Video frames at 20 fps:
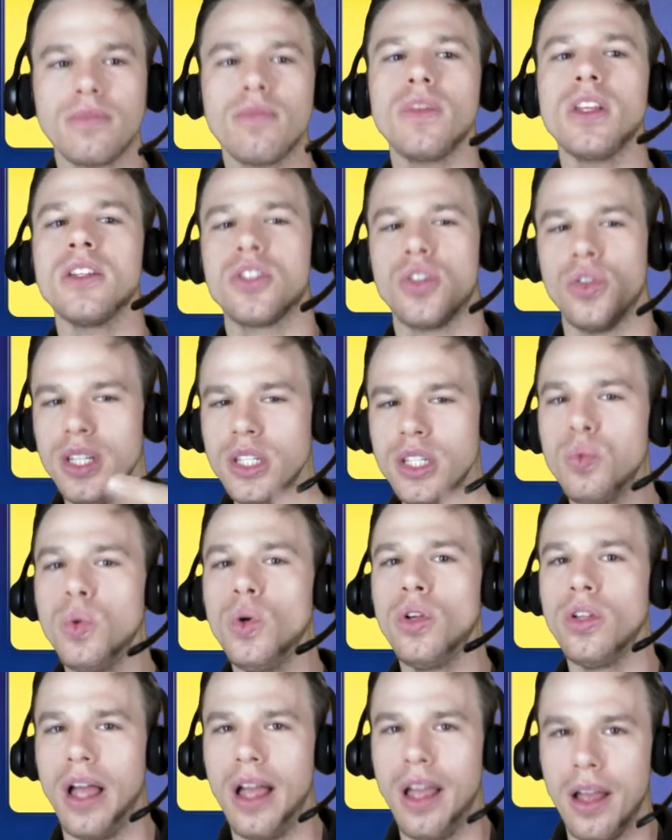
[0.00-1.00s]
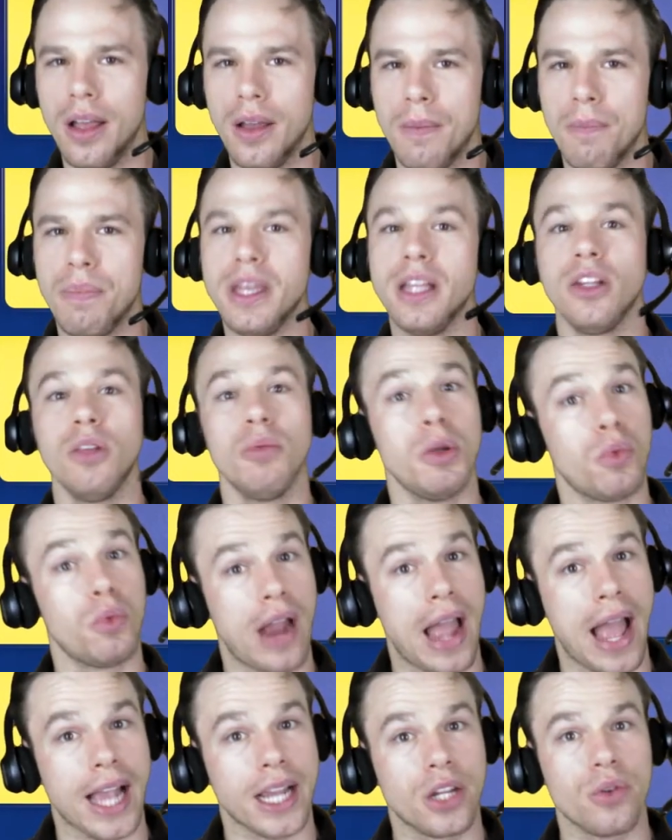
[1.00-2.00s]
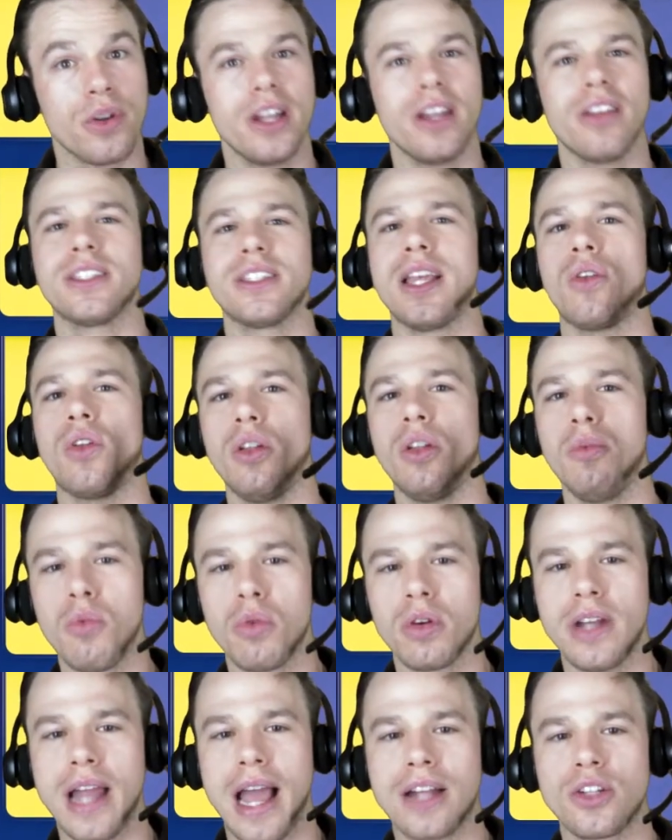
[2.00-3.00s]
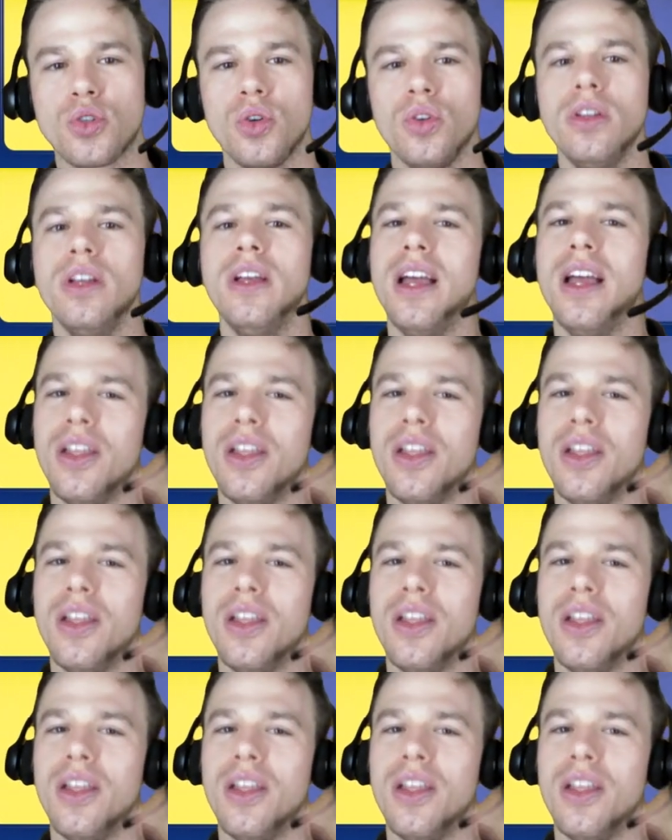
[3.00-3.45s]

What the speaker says: So this will be a little bit more accurate, sound a little bit more natural.